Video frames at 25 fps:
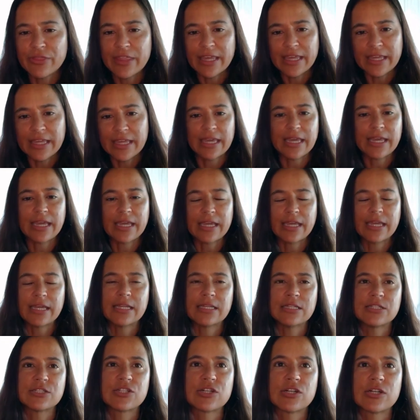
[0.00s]
thinking
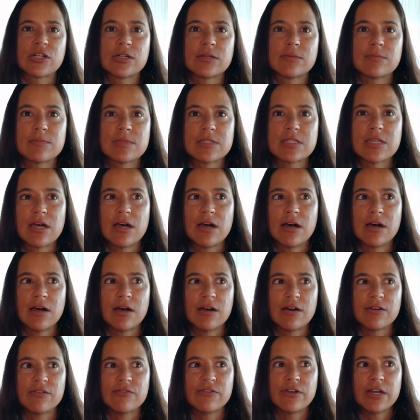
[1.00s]
in terms
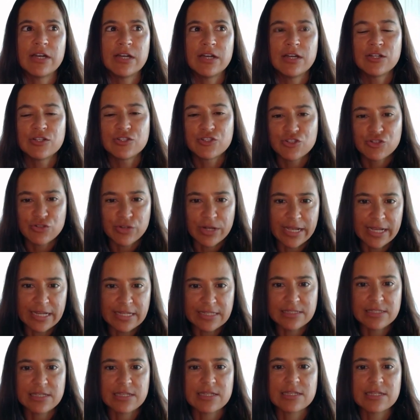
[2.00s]
of
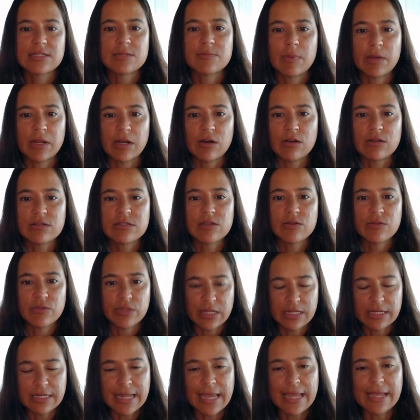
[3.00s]
transits, but also
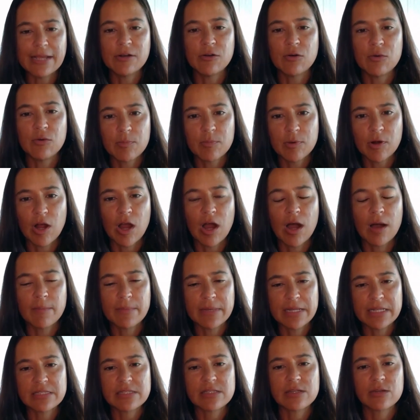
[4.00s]
the natal
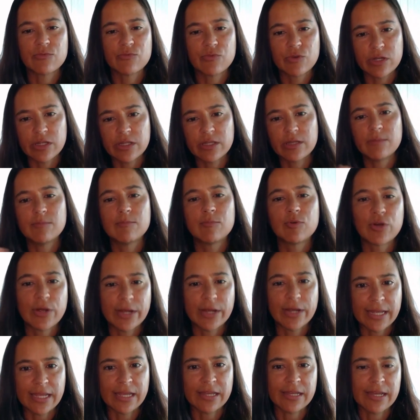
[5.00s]
promise, and really
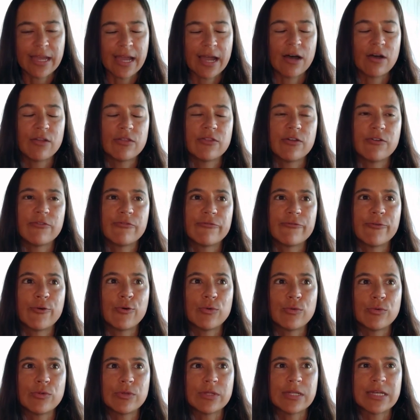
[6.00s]
bringing out the
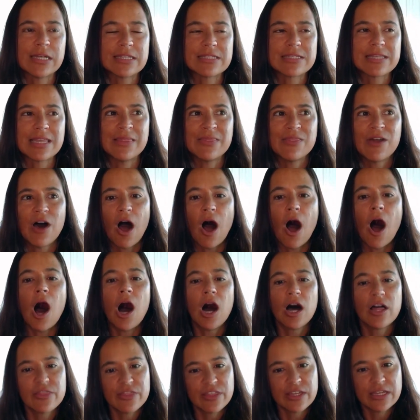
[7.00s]
fullness and the
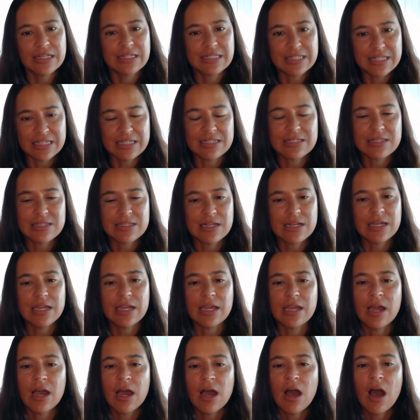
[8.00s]

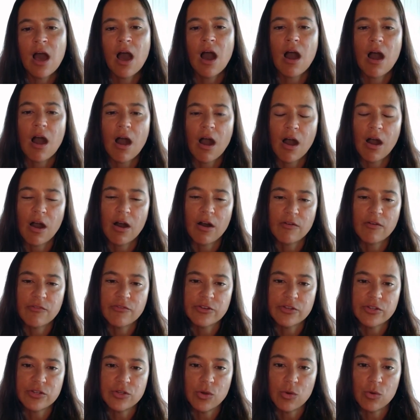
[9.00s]
authenticity of
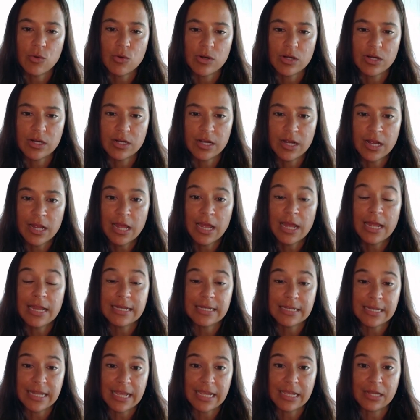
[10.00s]
your
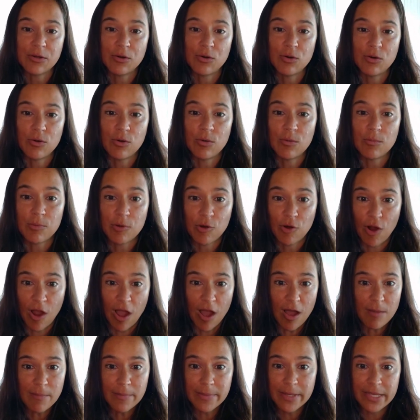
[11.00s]
natal
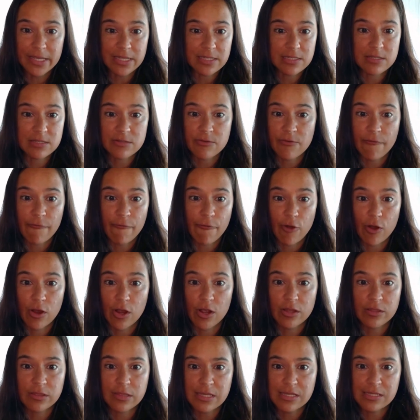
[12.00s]
promise
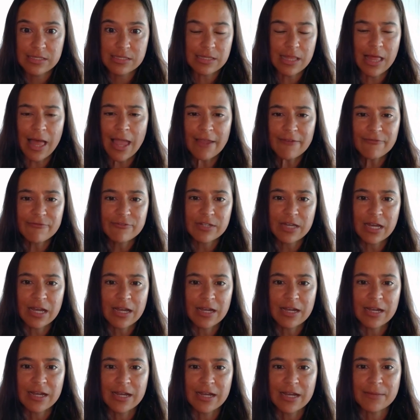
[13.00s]
for this
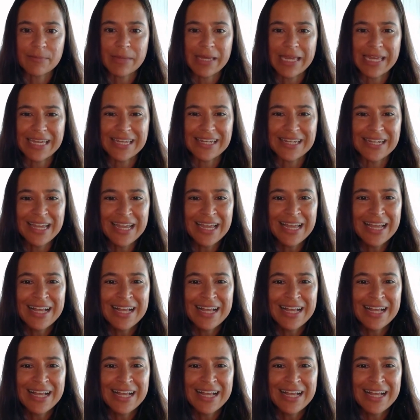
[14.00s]
lifetime. And